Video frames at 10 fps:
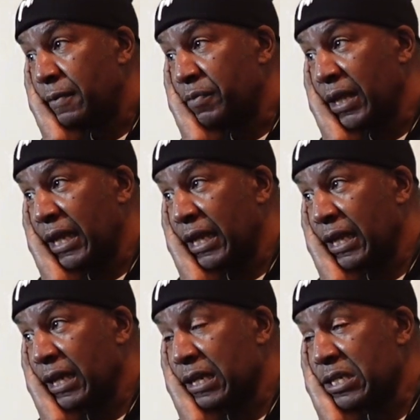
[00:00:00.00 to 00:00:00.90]

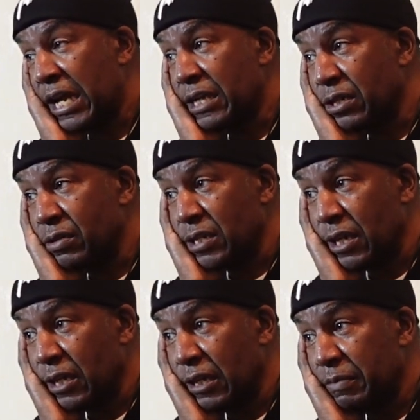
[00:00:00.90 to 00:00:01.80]
they take their
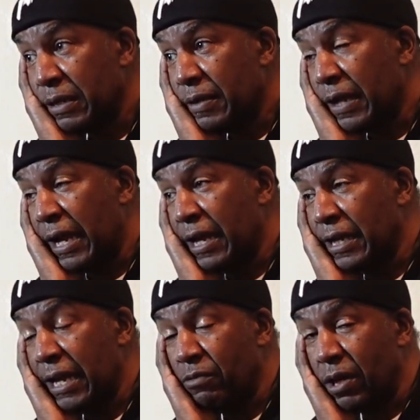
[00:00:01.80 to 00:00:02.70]
time and
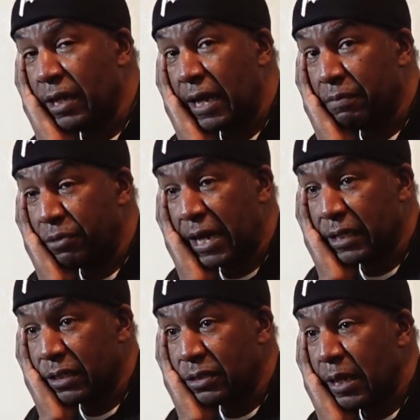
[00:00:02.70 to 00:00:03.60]
they work out
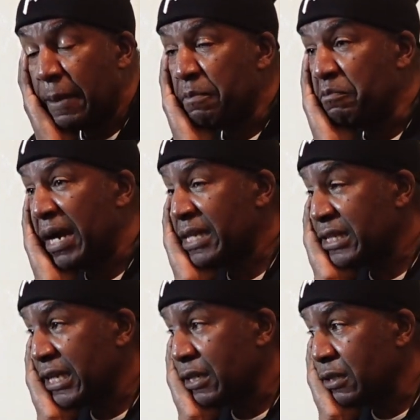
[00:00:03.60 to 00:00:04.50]
practice. My
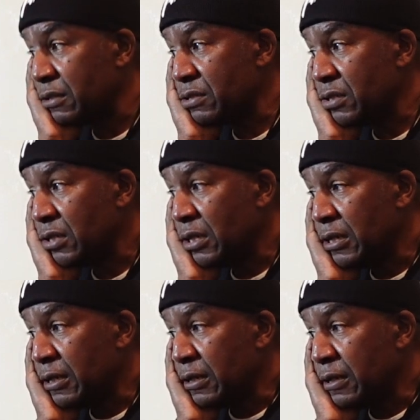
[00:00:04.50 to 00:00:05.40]
thing is,
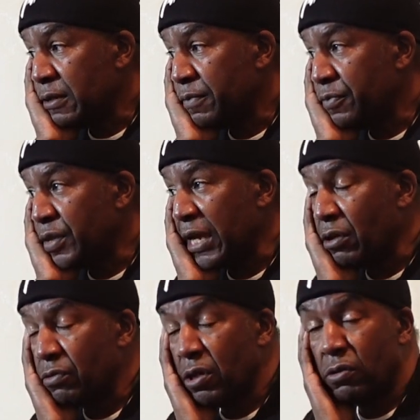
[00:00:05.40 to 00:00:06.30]
they
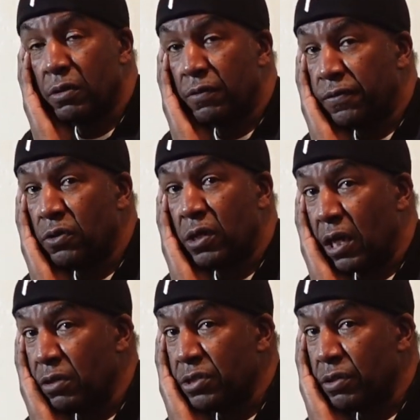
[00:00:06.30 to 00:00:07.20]
don't know the full
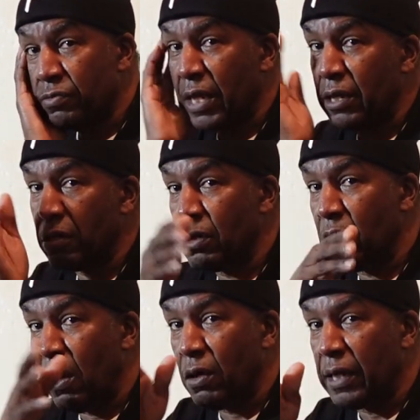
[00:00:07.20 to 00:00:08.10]
culture. They don't know
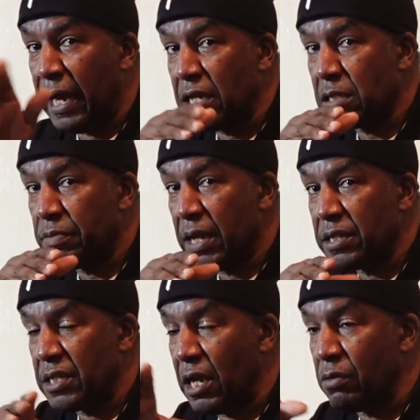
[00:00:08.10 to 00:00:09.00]
all the aspects.
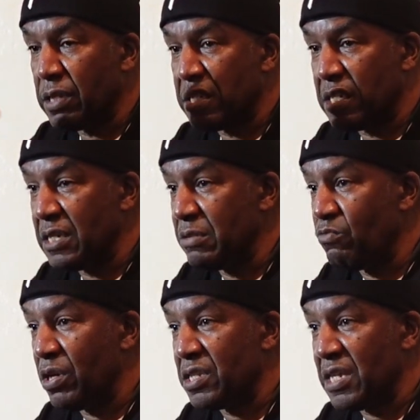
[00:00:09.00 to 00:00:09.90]
They only see
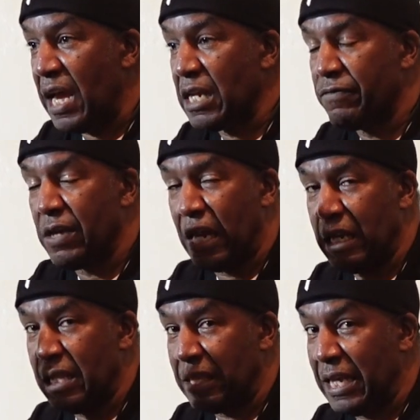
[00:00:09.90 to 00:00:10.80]
one side of it and
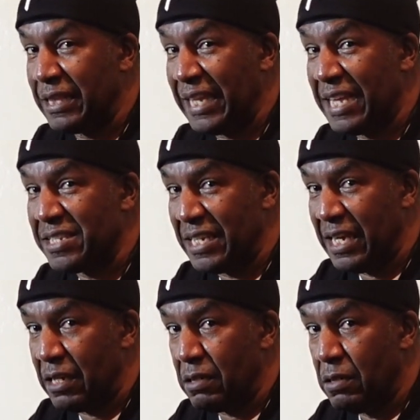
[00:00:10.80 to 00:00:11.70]
they think that's
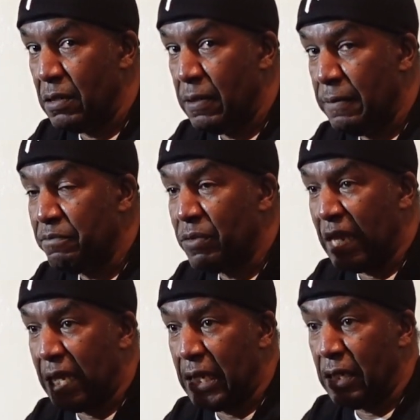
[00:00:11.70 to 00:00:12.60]
it.
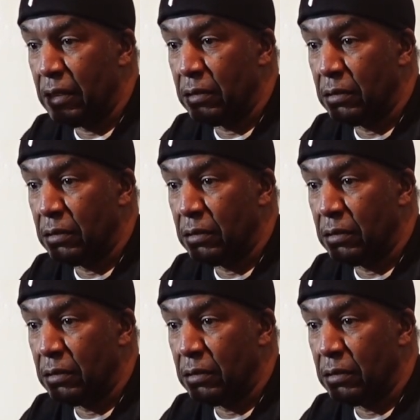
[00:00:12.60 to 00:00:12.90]
And